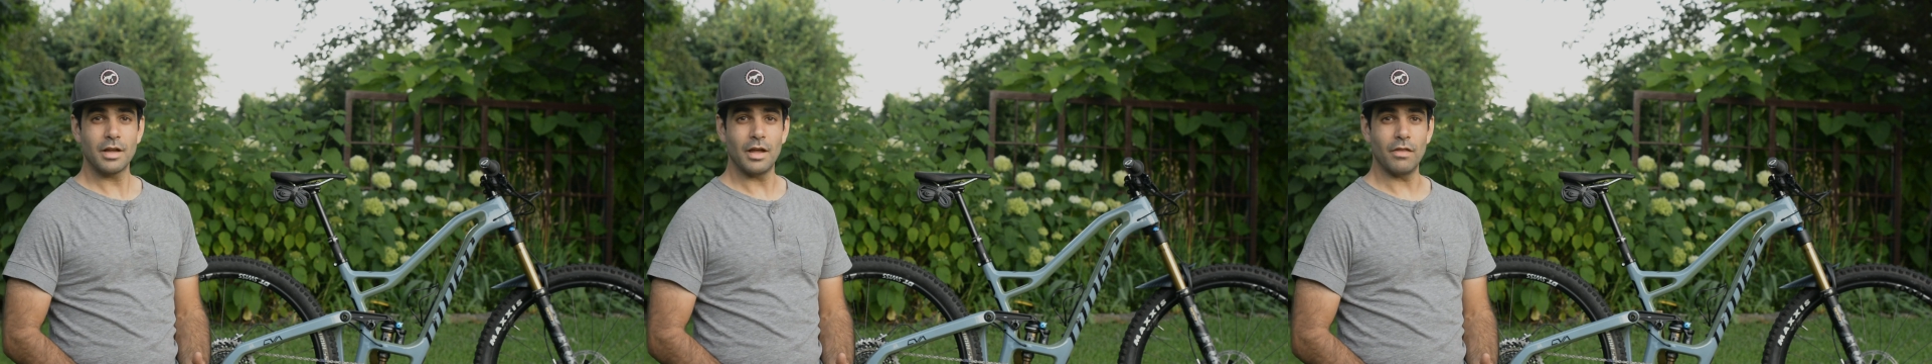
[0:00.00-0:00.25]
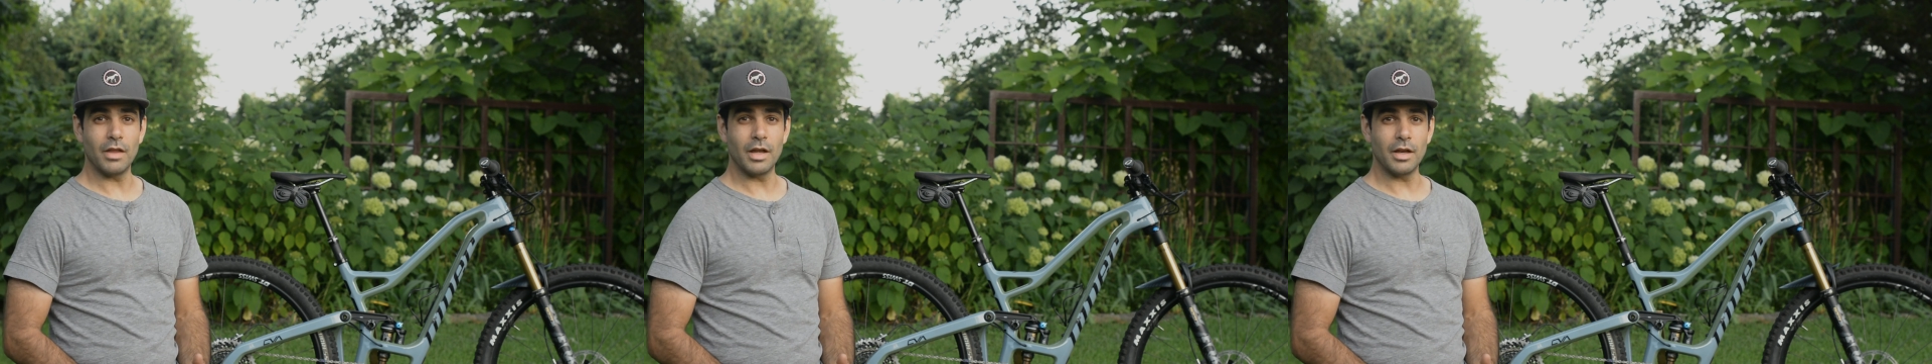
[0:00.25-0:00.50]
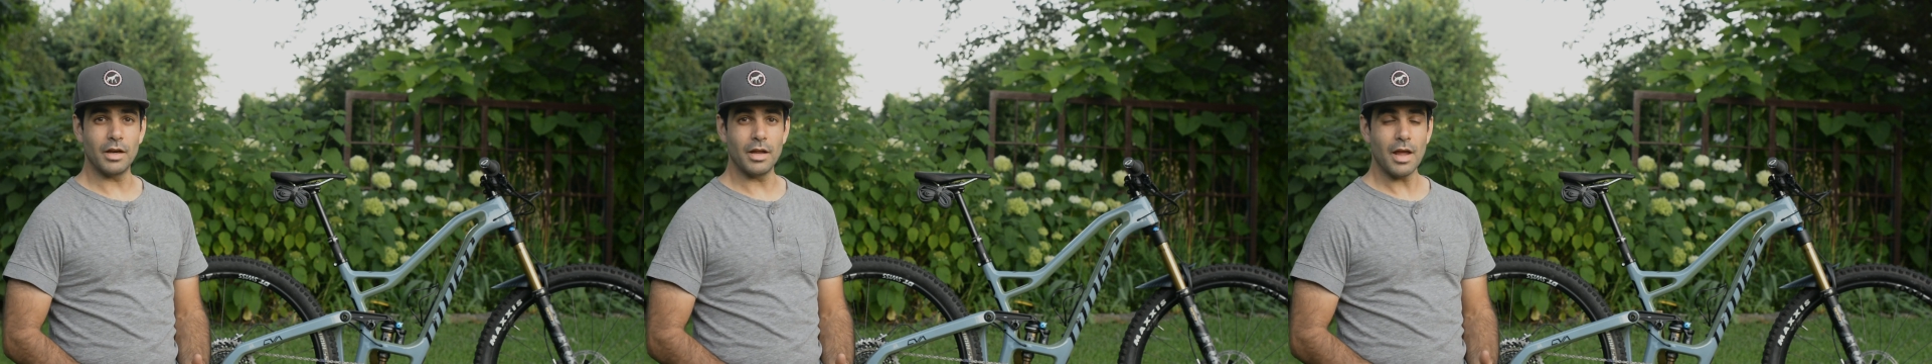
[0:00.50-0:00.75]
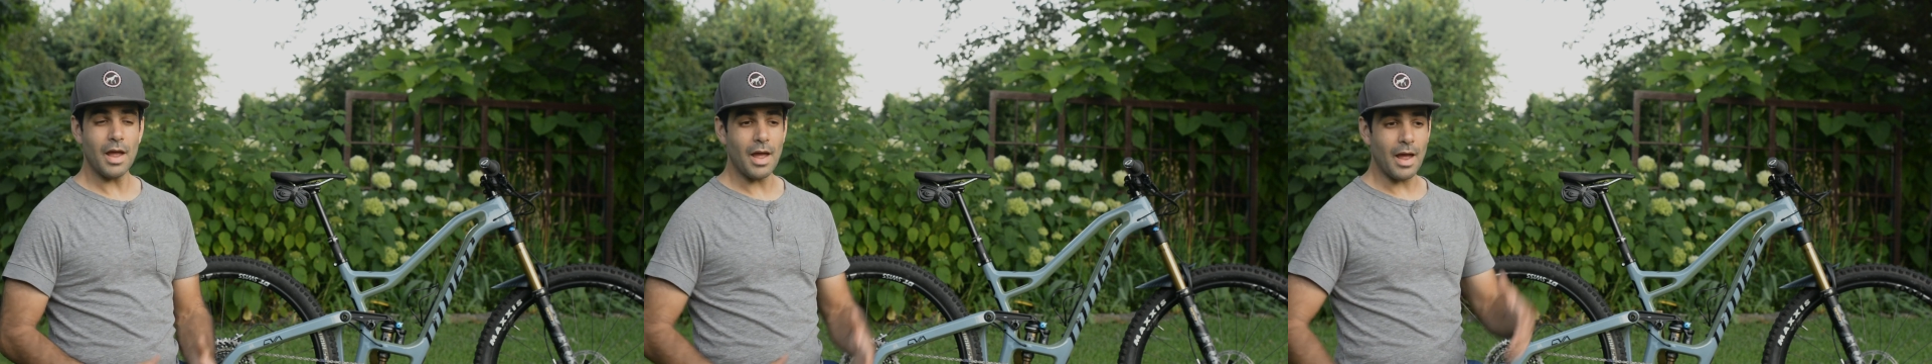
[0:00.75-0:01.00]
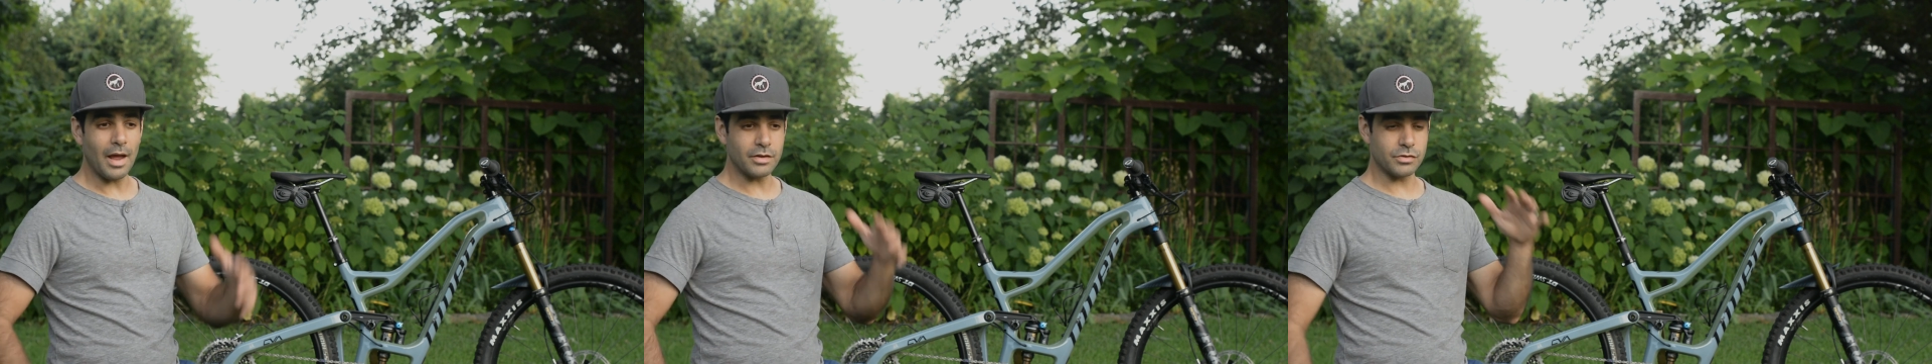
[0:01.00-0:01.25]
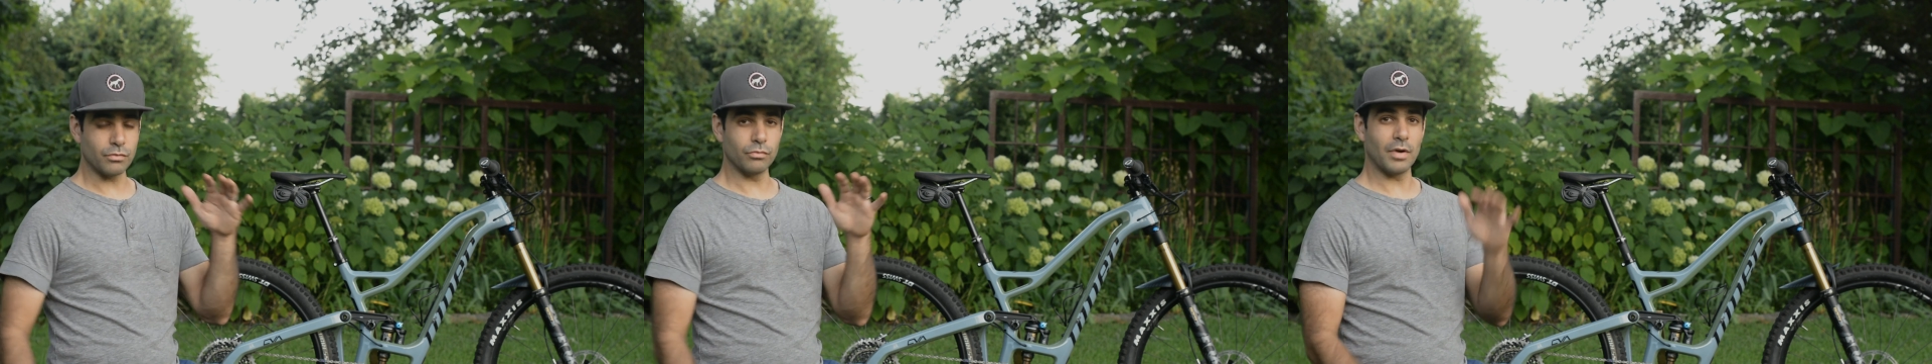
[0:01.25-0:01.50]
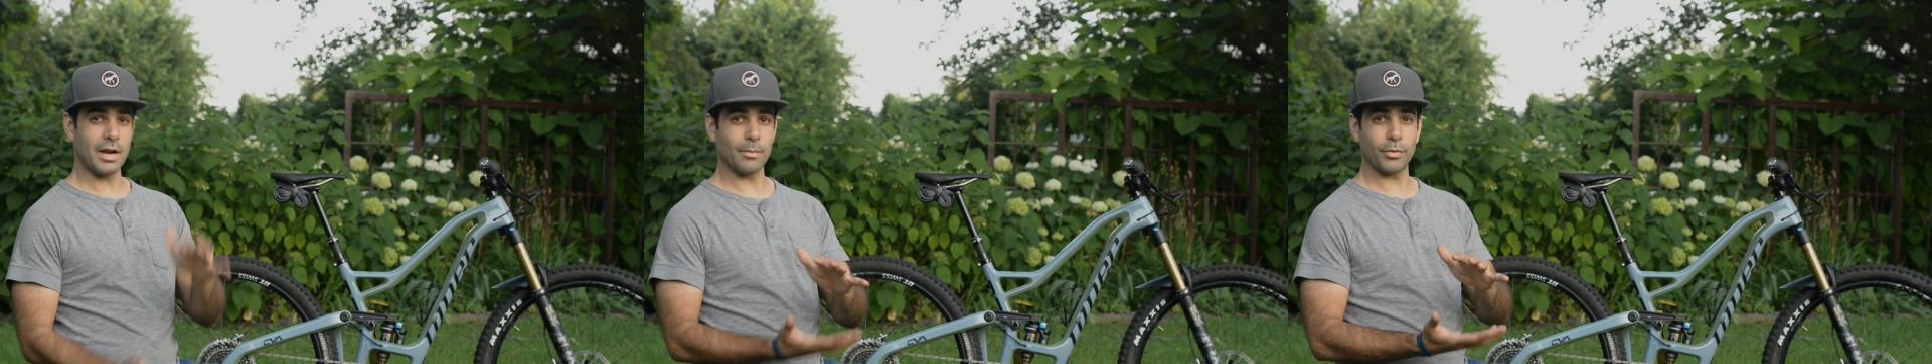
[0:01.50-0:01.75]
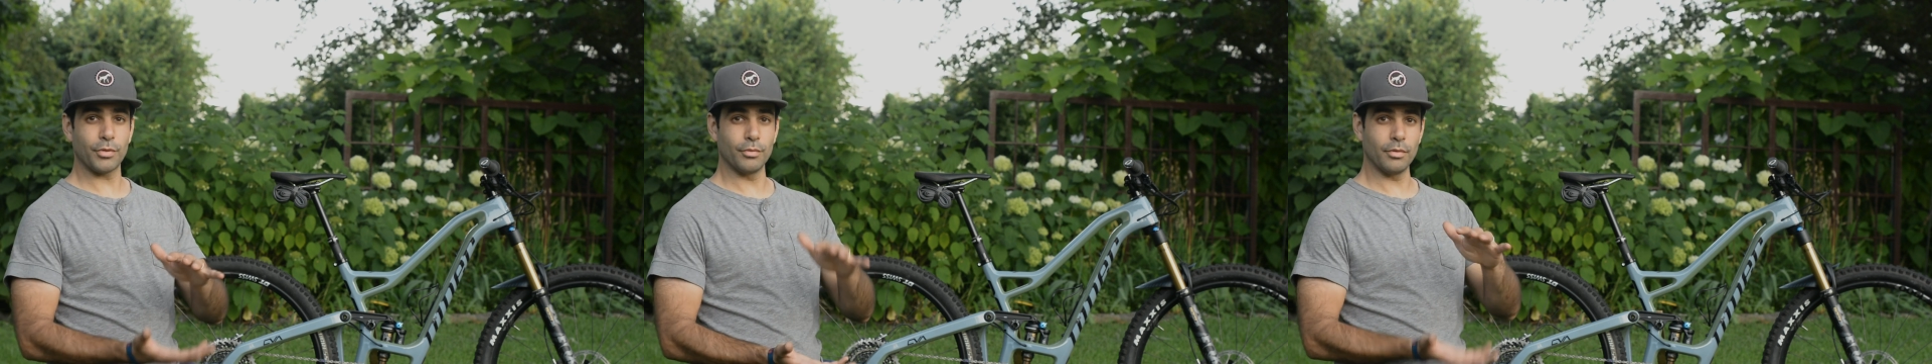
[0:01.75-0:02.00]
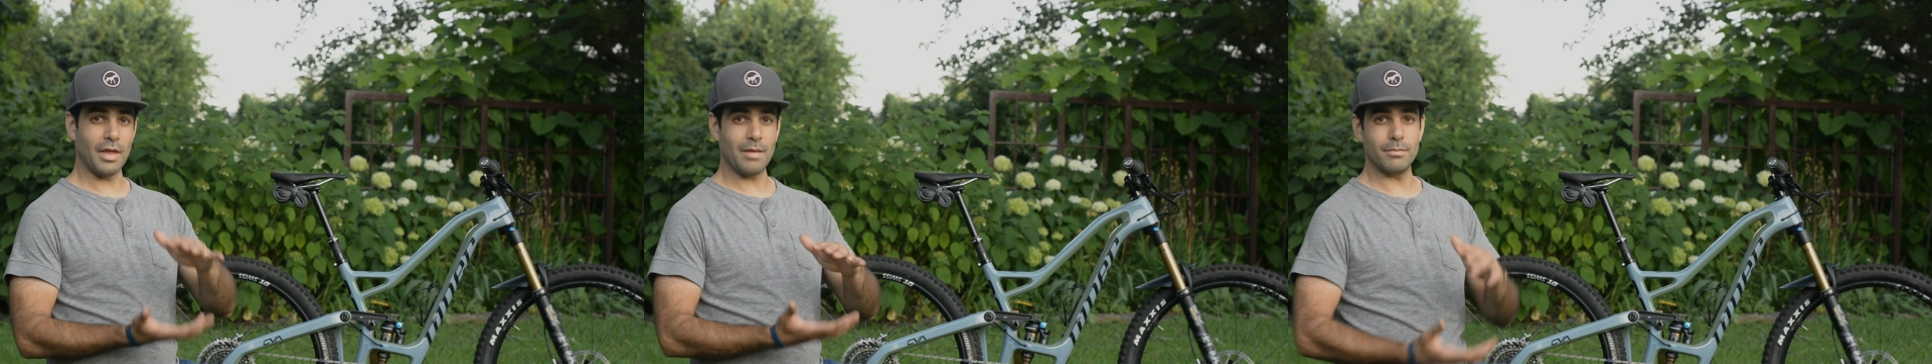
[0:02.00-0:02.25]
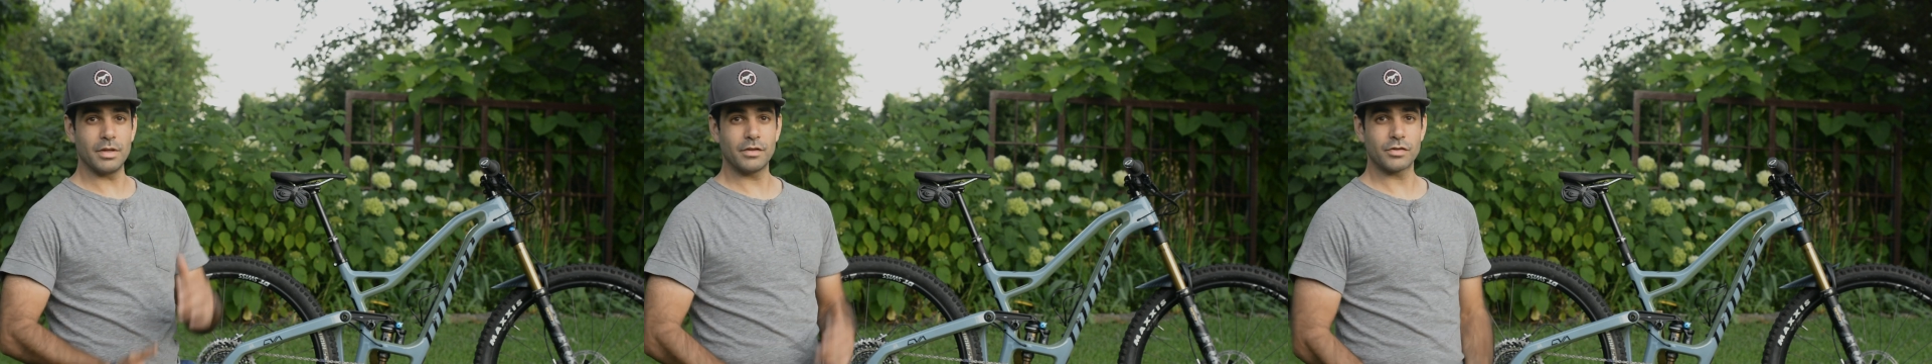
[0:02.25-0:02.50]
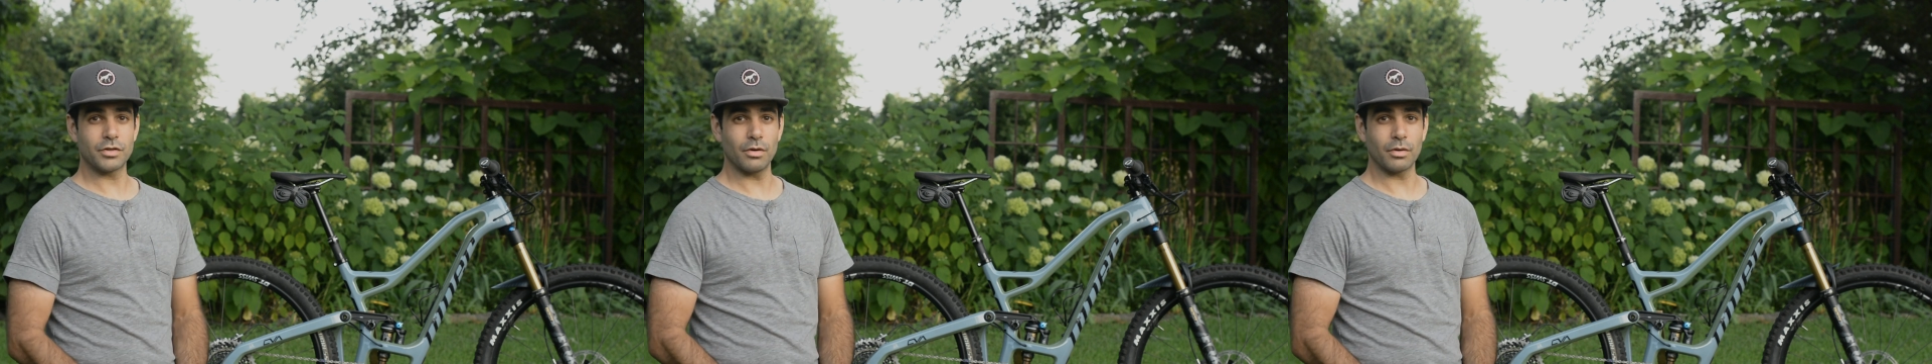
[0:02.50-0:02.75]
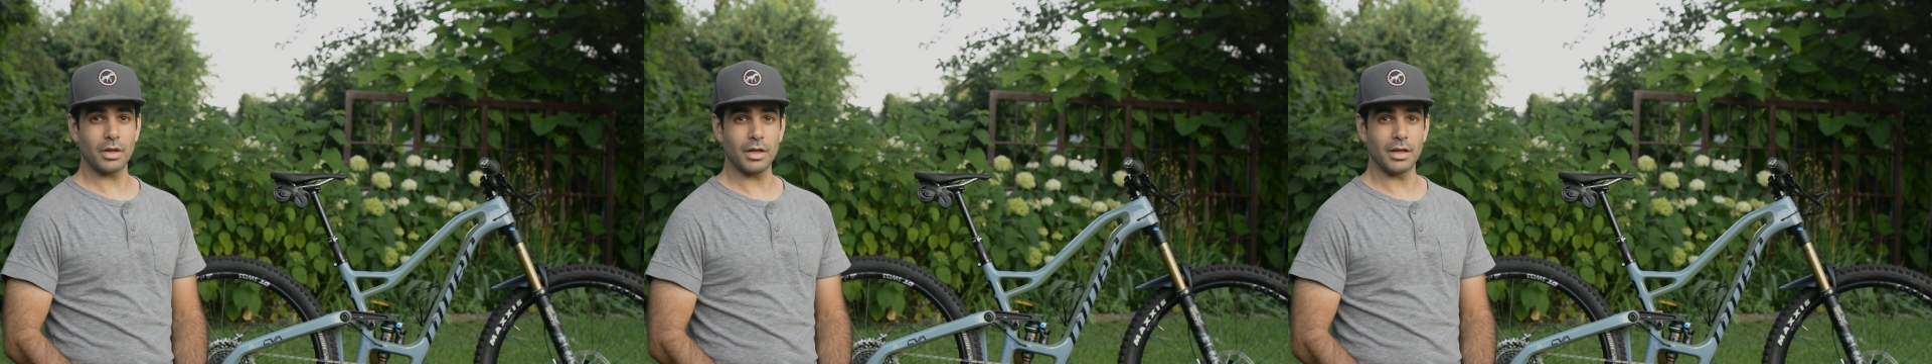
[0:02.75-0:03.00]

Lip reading: And then as you ramp through that mid-stroke